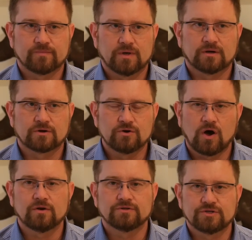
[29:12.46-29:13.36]

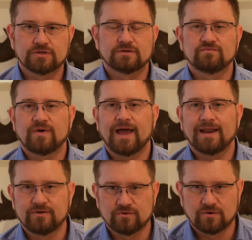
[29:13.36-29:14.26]
acknowledging the
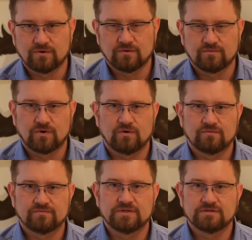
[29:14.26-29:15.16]
value
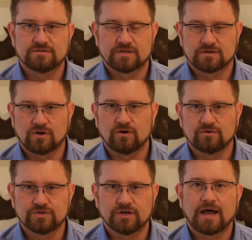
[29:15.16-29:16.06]
of this
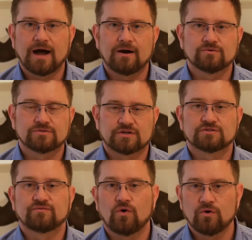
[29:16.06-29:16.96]
technology and how
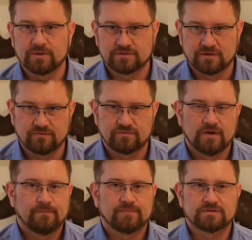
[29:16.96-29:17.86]
transformative
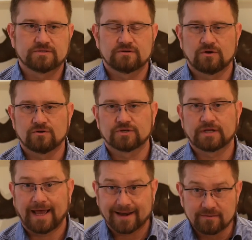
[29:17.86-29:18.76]
this technology
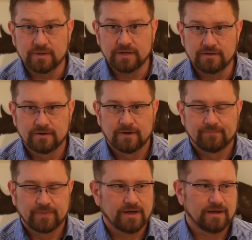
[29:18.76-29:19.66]
can be.
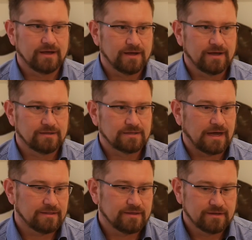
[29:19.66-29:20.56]
And
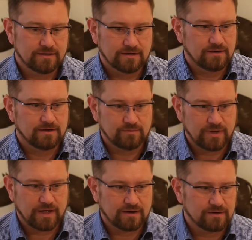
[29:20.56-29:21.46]
I think
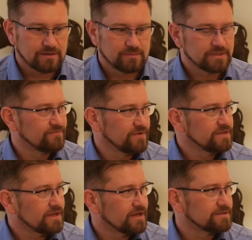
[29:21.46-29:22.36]
we are a little bit
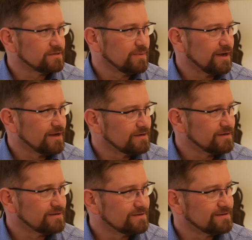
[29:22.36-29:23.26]
vindicated
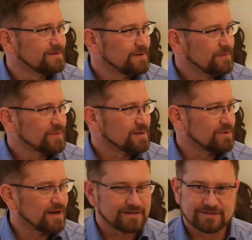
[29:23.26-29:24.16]

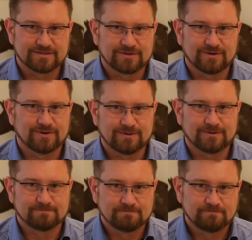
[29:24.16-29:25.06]
by this.
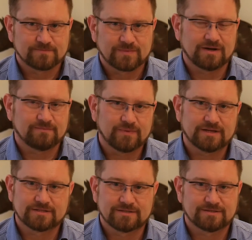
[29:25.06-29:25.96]
So yeah,
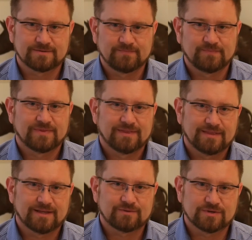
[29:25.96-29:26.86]
that
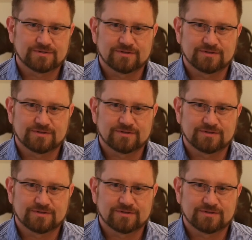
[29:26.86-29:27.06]
was